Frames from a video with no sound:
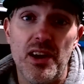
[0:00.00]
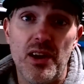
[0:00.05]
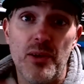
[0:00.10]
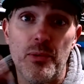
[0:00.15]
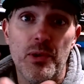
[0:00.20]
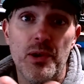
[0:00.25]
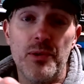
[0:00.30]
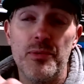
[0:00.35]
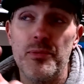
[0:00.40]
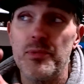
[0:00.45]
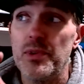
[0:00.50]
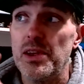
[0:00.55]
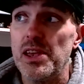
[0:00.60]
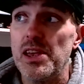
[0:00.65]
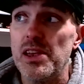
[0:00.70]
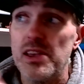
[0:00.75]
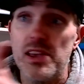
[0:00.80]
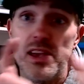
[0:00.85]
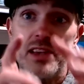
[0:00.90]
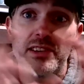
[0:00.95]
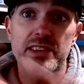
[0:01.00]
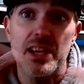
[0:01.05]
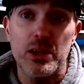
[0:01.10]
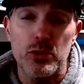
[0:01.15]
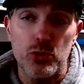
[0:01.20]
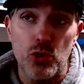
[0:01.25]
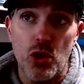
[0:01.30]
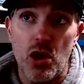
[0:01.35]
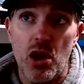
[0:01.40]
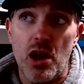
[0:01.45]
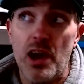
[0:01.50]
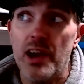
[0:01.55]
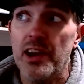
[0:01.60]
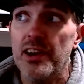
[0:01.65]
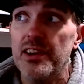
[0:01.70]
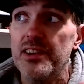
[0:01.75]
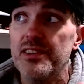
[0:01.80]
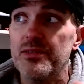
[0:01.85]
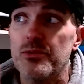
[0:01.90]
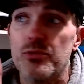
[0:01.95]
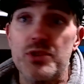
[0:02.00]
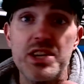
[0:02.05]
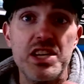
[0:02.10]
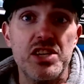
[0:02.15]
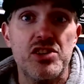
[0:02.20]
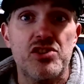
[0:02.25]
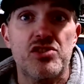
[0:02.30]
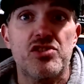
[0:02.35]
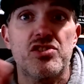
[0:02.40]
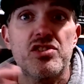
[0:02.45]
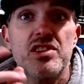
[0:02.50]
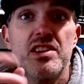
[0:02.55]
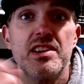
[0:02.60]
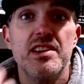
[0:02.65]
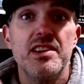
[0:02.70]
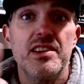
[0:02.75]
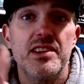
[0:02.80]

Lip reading: One, it's like long reach,